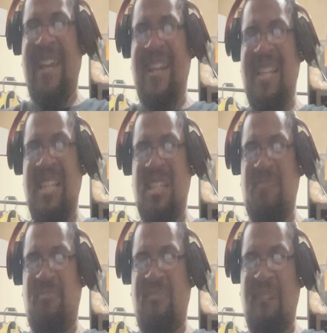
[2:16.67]
is
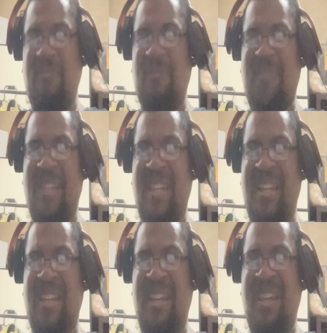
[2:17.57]

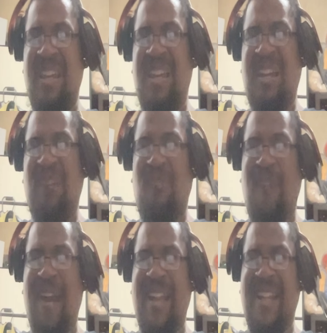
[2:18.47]
probably
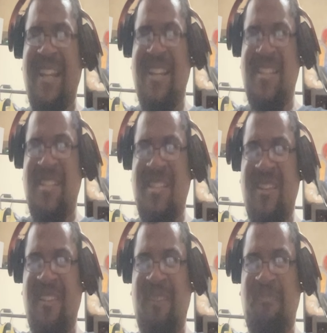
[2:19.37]
widely
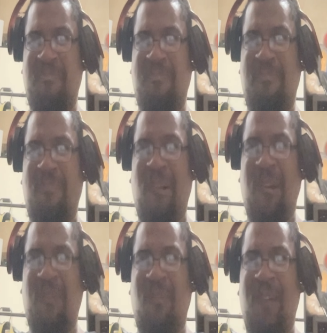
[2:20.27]
considered
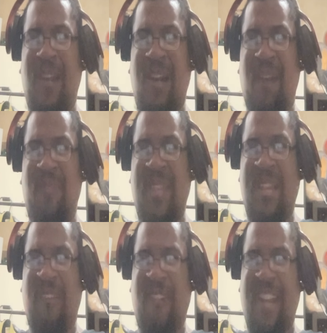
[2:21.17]
part one of the
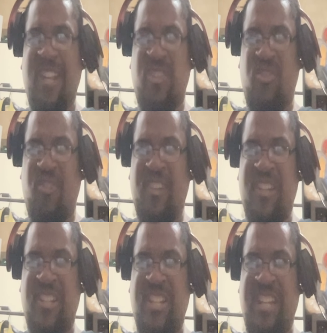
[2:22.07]
greatest
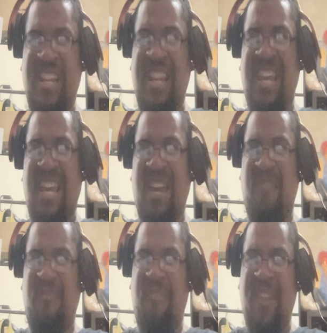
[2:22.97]
trilogy
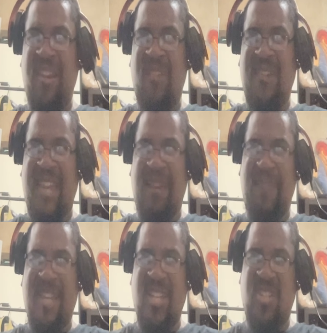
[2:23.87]
in video game
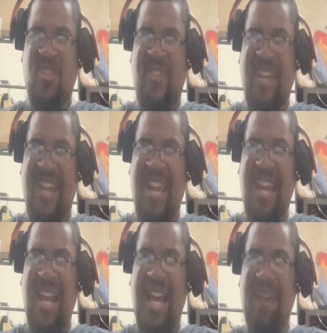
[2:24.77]
history,
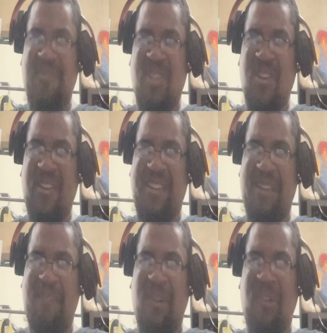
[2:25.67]
and I'm talking
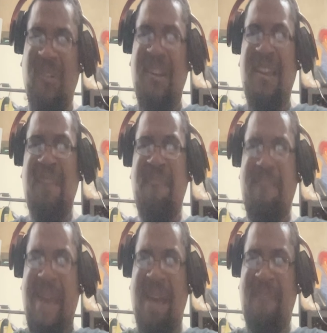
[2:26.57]
about
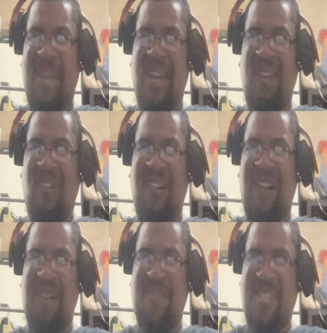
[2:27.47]
Batman
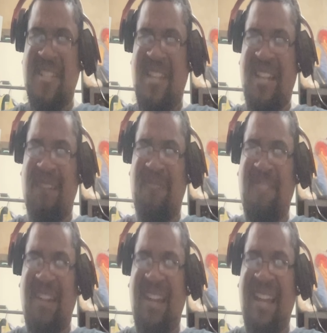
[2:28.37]
Arkham Asylum.
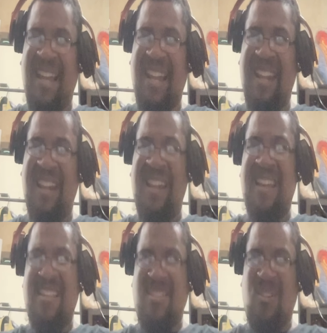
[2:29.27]
And
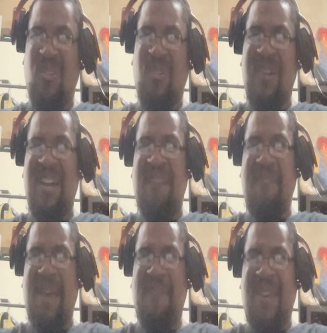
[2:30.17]
so,
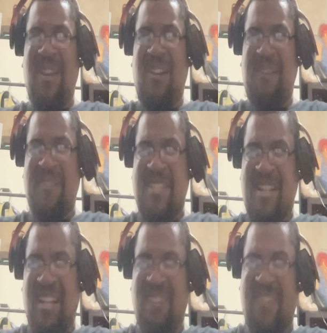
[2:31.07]
Batman Arkham
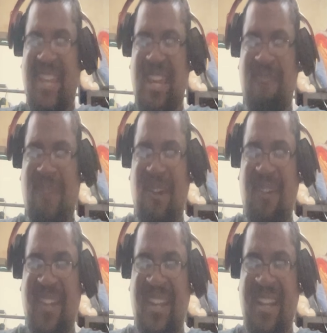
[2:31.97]
Asylum came out
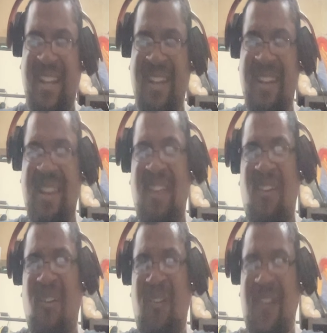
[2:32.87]
in
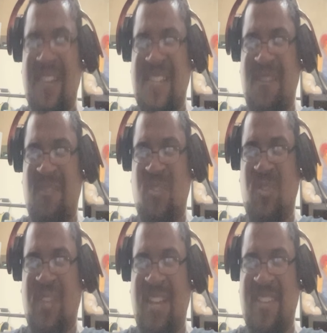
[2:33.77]
August of
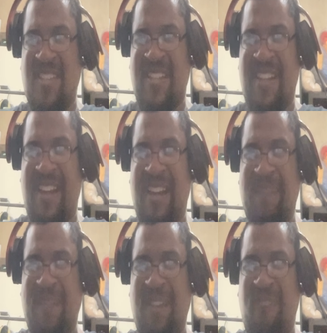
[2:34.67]

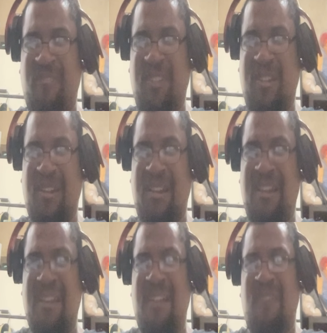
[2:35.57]
2009, man, for the
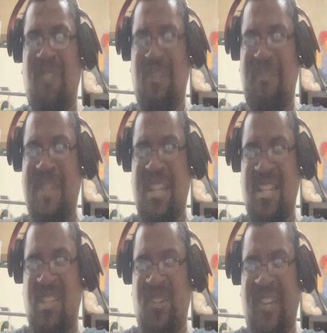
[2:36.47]

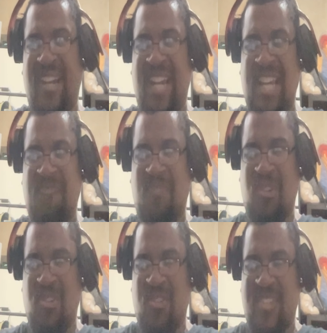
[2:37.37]
PS3,
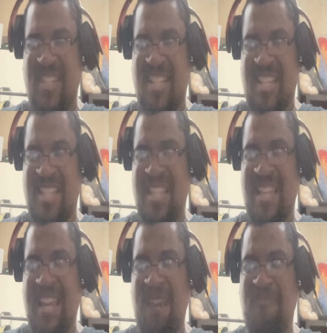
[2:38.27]
Xbox
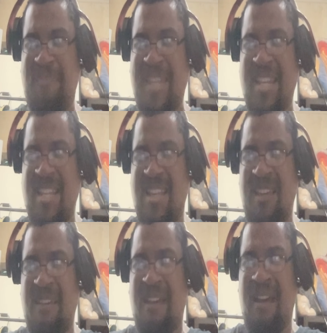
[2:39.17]
360, and
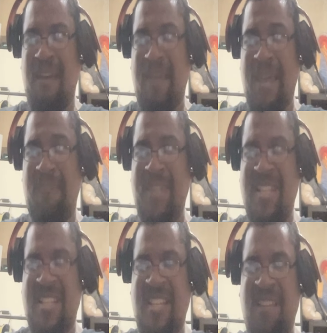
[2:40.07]

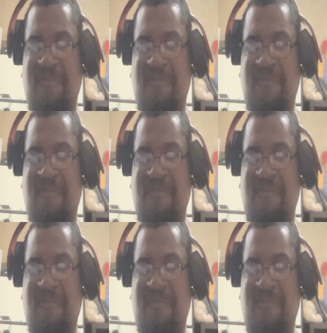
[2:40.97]
PC.